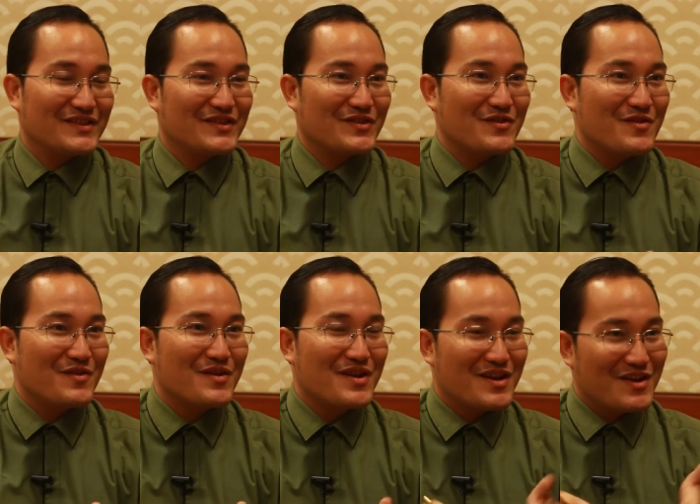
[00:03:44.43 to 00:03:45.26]

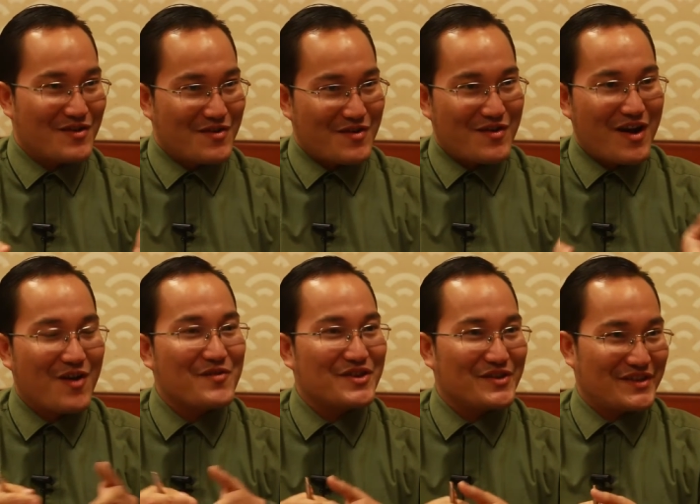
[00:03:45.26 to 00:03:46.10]
So, how
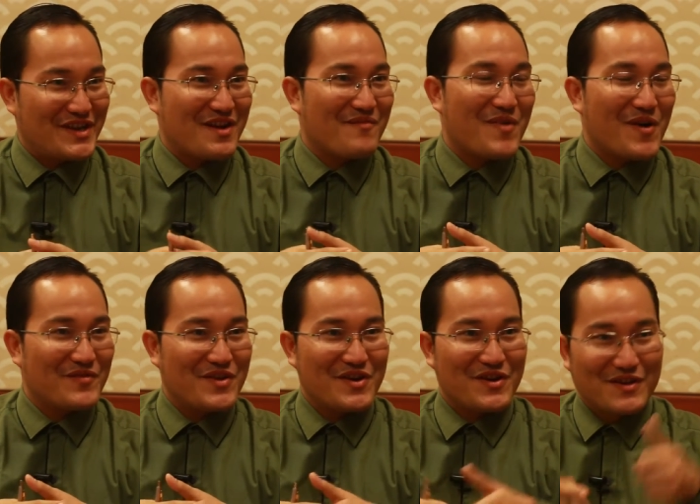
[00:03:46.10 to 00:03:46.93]
would you say about
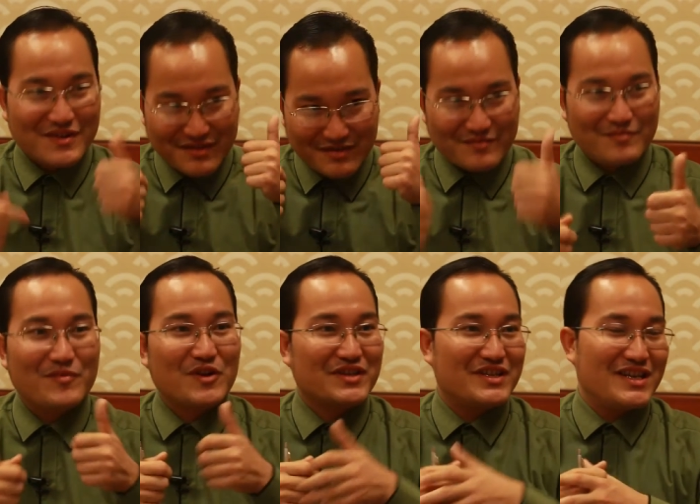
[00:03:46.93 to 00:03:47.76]
your
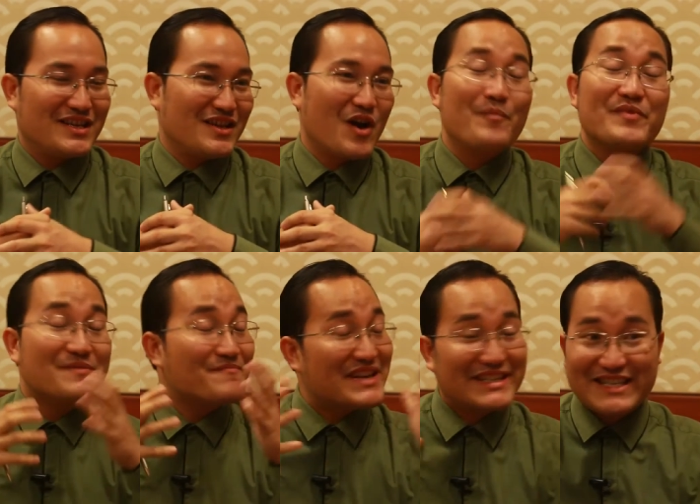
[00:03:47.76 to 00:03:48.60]
positive,
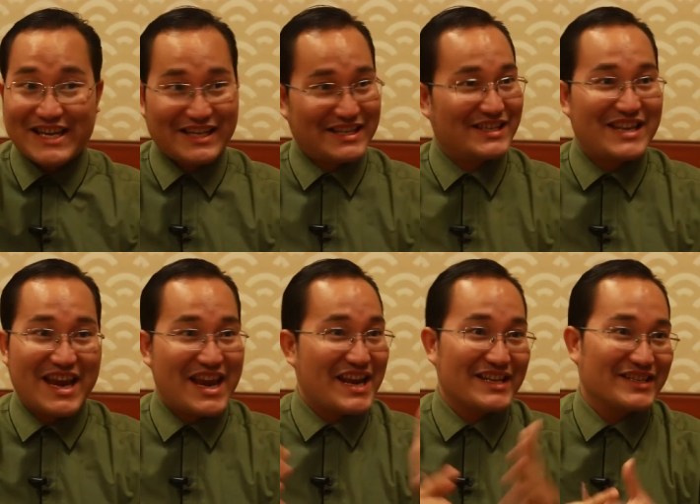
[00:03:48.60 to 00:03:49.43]
optimistic
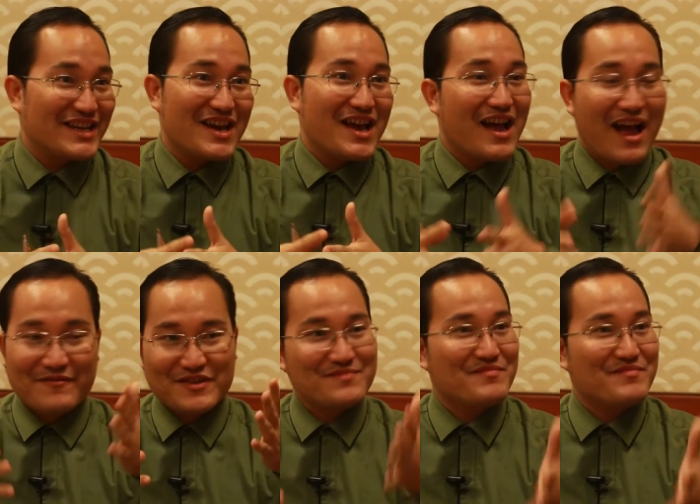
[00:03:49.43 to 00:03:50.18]
things after